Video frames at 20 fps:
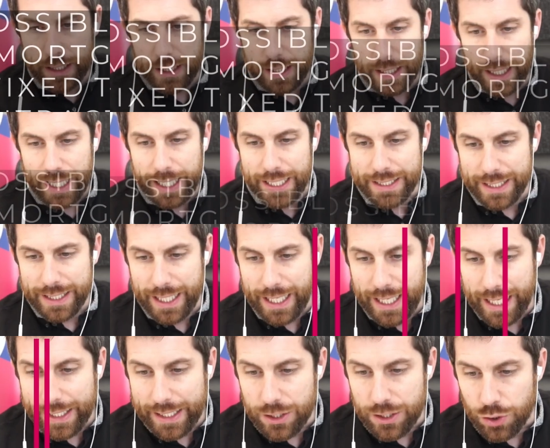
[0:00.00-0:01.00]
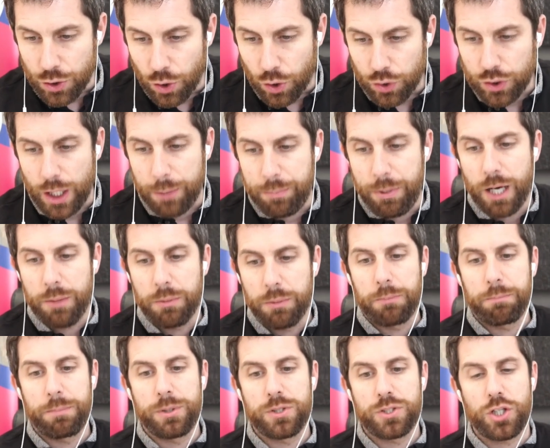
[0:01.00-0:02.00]
as it is not a
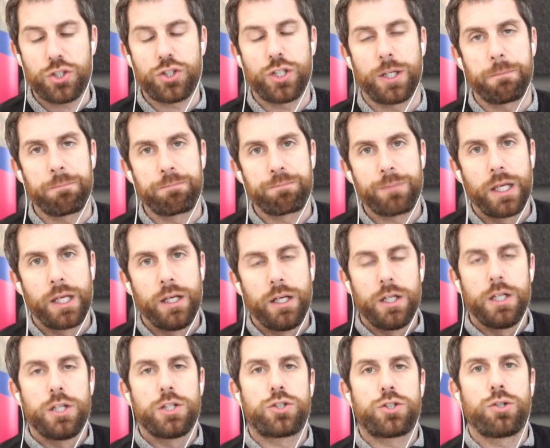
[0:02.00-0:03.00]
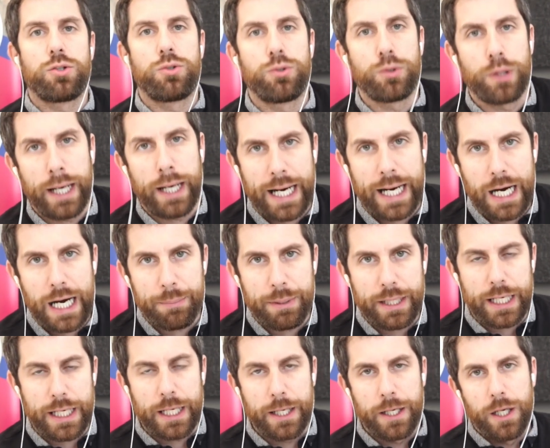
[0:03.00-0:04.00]
permanent position. So
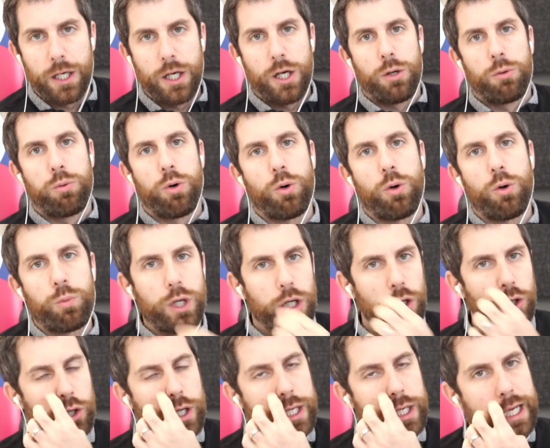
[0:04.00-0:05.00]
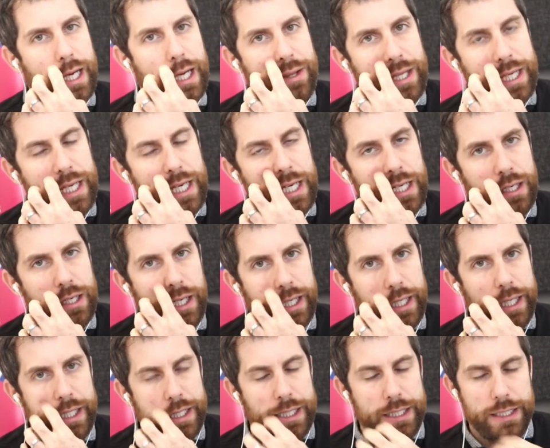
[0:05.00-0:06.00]
Abby, what we're looking at there
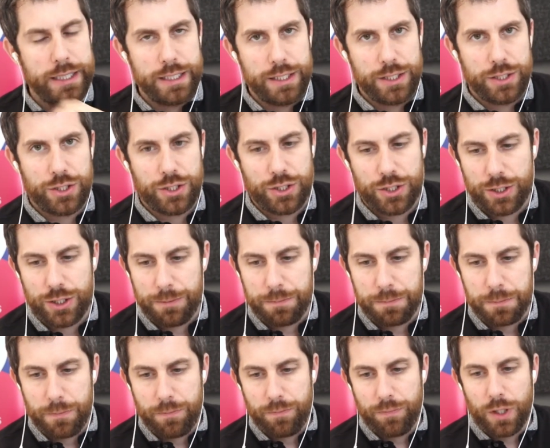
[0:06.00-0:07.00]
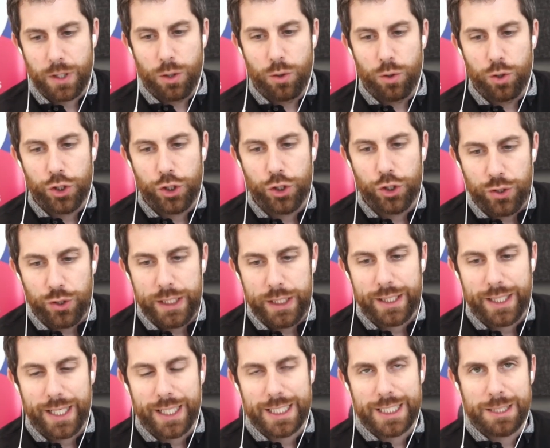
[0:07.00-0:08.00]
is you need
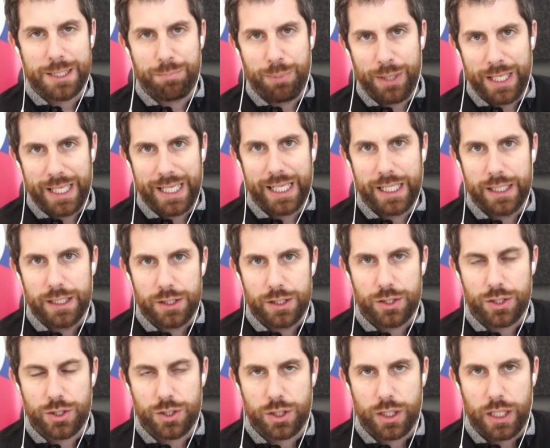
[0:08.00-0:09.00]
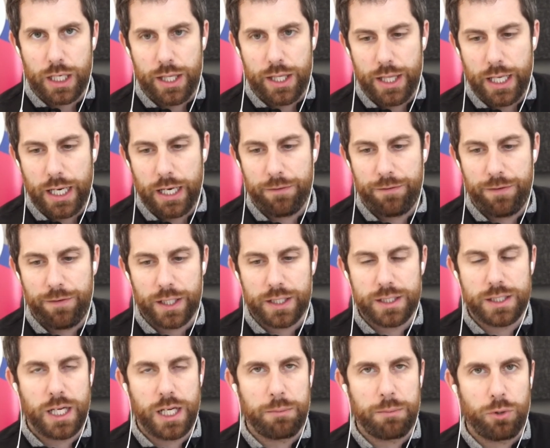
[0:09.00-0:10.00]
experience in that
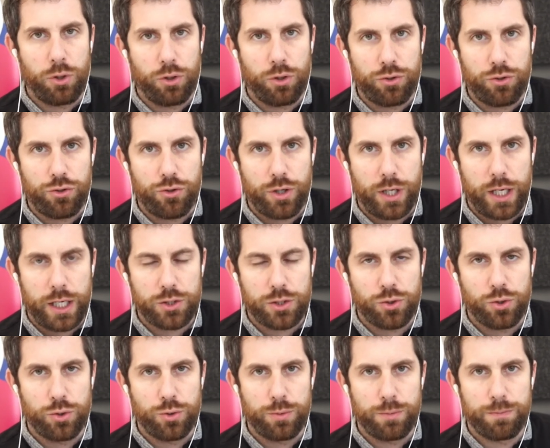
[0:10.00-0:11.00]
fixed term contract. So